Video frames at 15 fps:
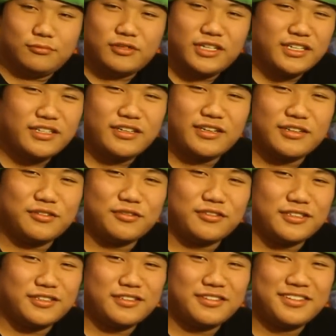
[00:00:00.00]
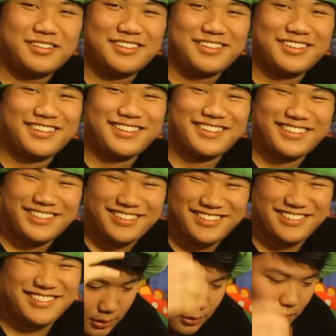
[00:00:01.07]
Why did I do this?
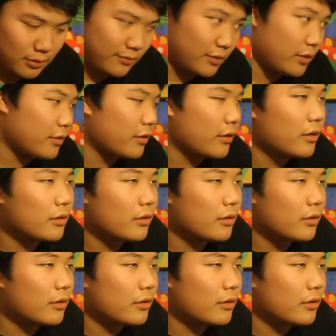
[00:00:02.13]
I can't think of anything